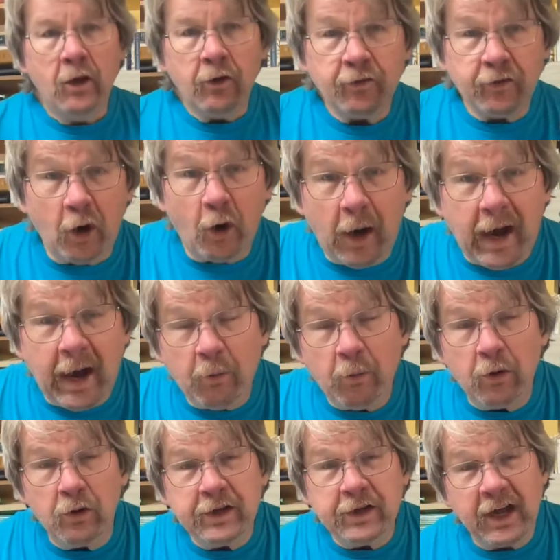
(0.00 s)
So I
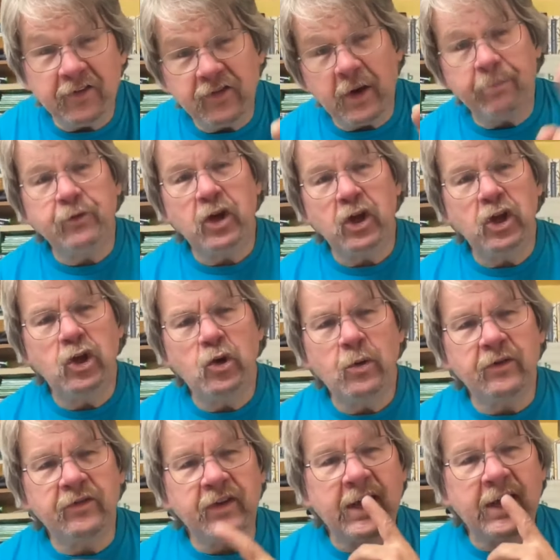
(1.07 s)
will catch up to you
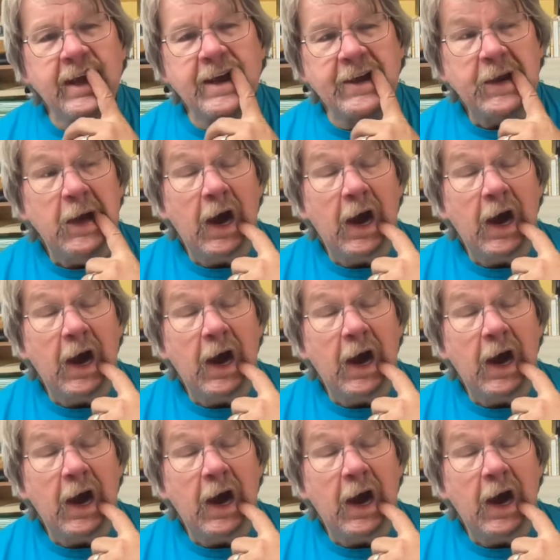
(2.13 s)
as I can.